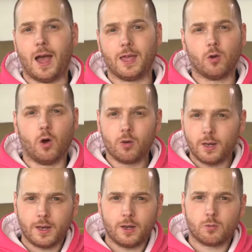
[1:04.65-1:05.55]
are you
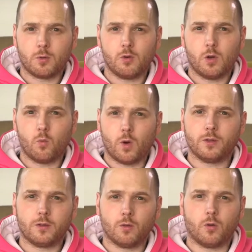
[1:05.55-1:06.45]
only an entrepreneur
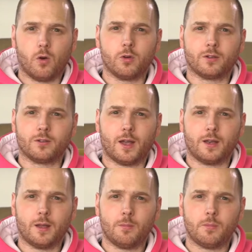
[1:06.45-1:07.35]
once you own a
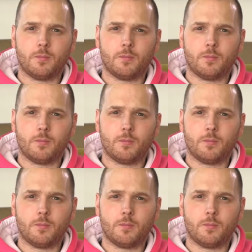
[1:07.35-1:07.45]
startup?